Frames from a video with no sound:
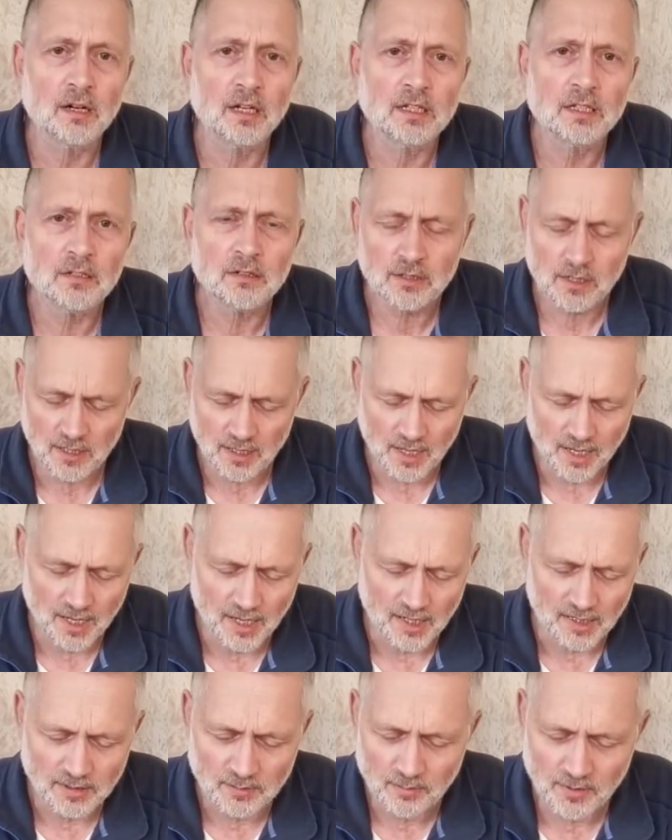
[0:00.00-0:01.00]
Look at that, it's
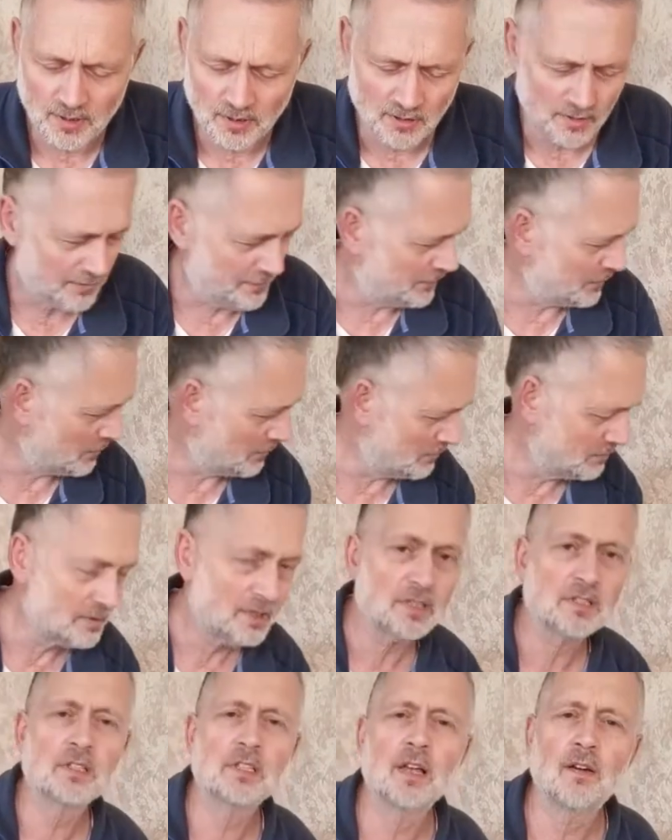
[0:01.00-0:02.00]
beautiful, that's
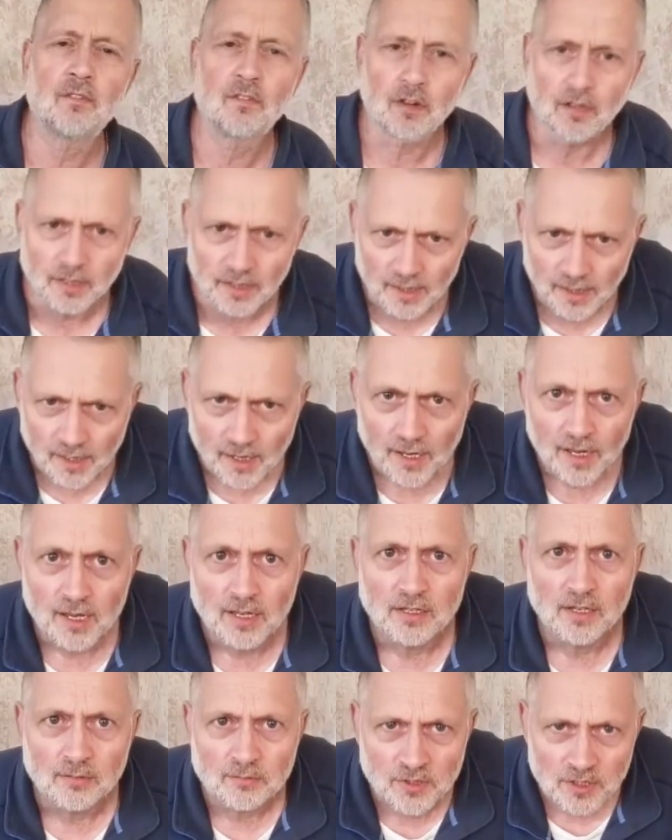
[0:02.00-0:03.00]
lovely. I'm
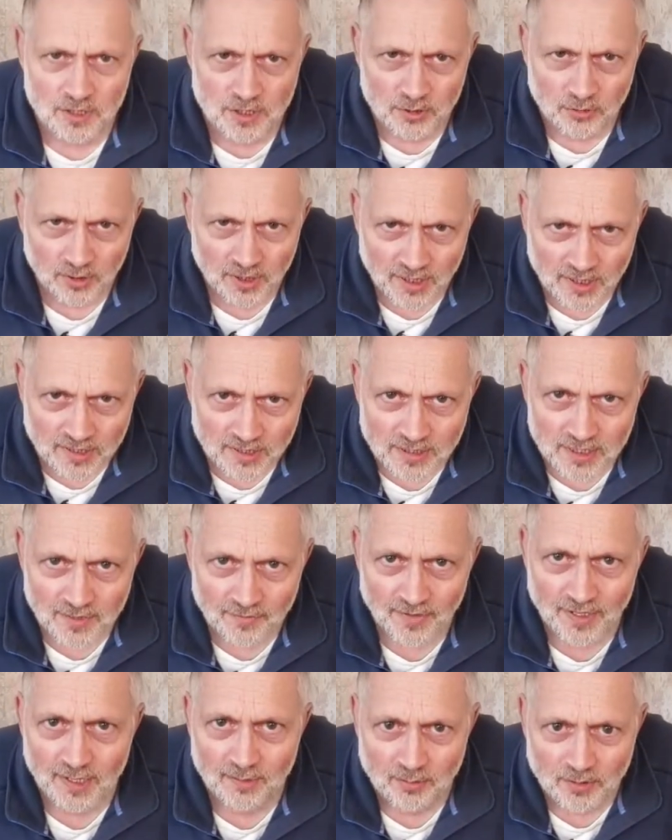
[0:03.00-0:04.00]
just looking to see if
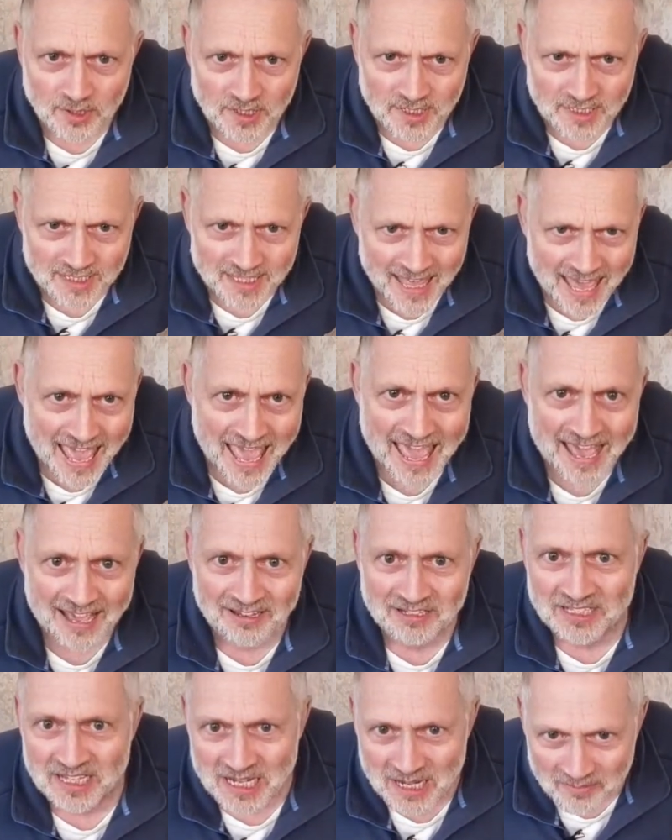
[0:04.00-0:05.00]
anybody's there. Is
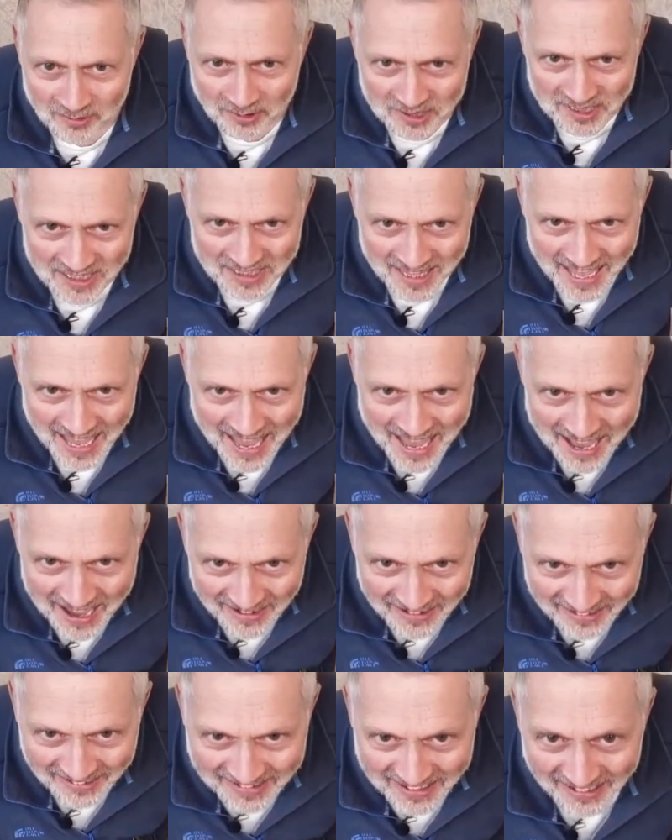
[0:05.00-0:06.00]
anybody there? I
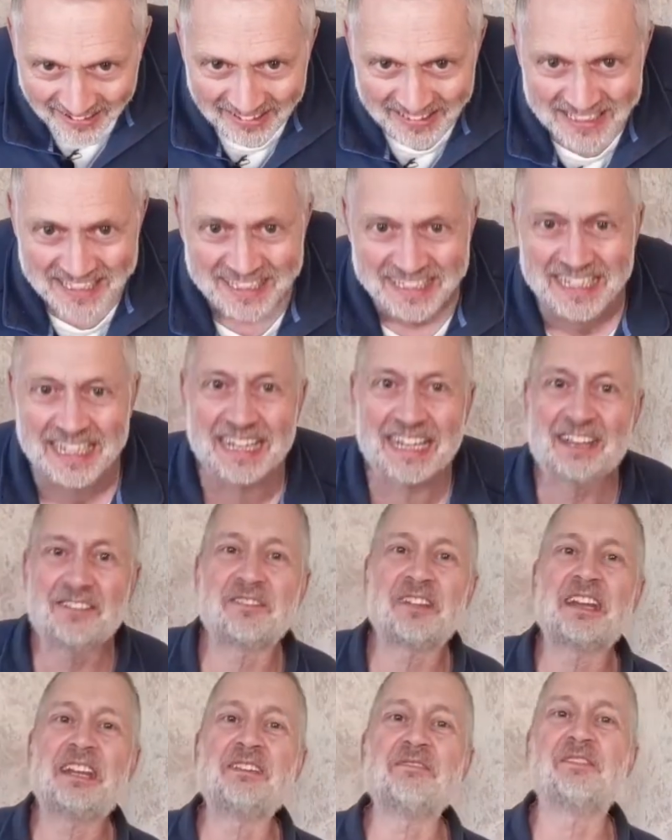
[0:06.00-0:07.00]
can't see if
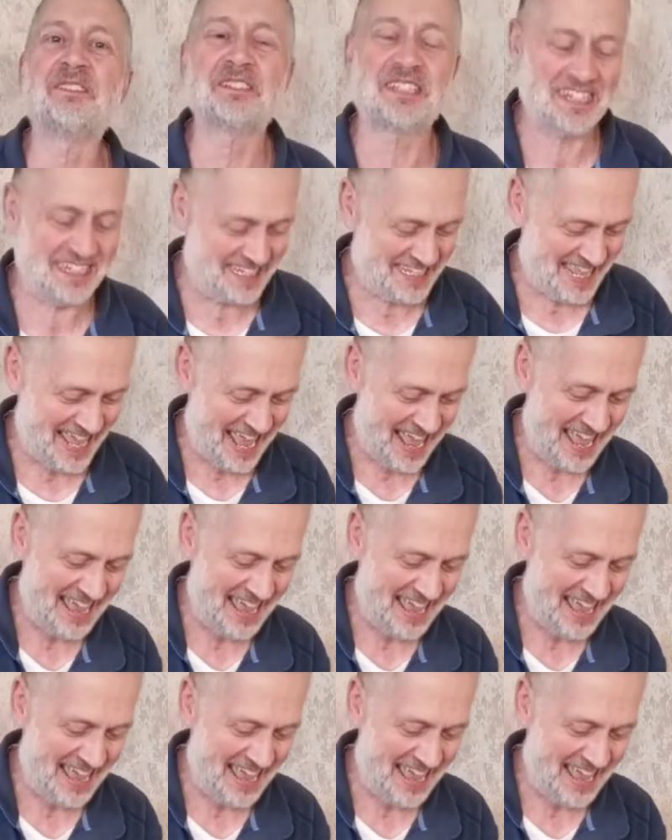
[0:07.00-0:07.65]
anybody's there.